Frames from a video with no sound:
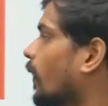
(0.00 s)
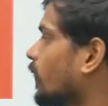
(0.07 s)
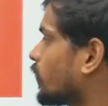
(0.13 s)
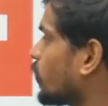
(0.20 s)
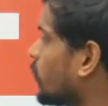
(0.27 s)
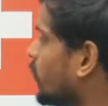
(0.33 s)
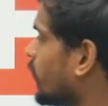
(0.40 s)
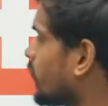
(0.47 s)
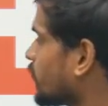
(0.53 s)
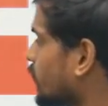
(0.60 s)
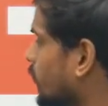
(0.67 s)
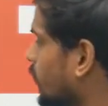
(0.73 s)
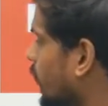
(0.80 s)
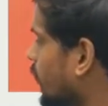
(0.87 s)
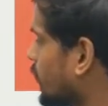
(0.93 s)
So
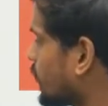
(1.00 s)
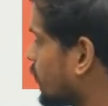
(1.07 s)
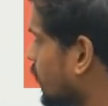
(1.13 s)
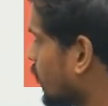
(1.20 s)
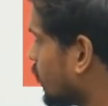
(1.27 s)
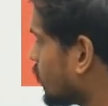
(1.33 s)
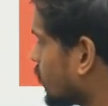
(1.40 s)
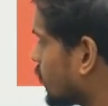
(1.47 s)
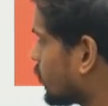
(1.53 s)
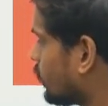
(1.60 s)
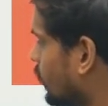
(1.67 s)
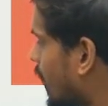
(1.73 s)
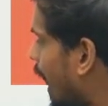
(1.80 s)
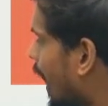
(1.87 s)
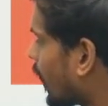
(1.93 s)
this is the
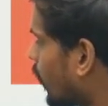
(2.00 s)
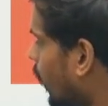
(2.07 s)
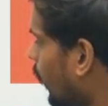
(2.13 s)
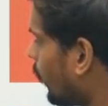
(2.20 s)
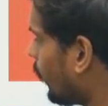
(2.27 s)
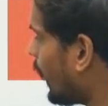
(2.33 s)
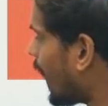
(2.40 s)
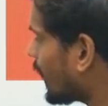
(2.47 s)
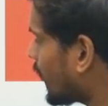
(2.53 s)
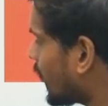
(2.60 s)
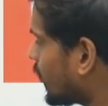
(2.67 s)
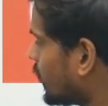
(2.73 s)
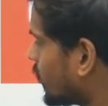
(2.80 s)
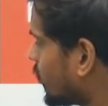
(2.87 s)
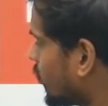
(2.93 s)
flag of
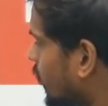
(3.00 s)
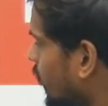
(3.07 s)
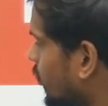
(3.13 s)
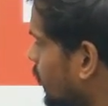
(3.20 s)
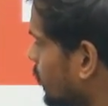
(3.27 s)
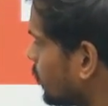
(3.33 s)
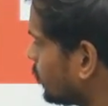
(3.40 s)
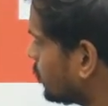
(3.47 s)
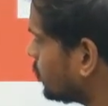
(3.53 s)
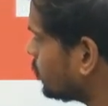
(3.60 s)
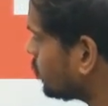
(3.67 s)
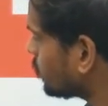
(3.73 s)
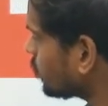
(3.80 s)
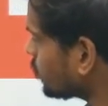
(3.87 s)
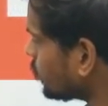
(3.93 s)
Vatican City,
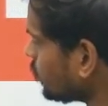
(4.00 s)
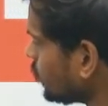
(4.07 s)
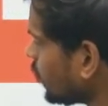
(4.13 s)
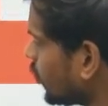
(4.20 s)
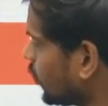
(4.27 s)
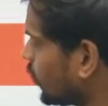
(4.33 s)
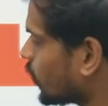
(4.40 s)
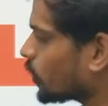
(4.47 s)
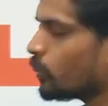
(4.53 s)
the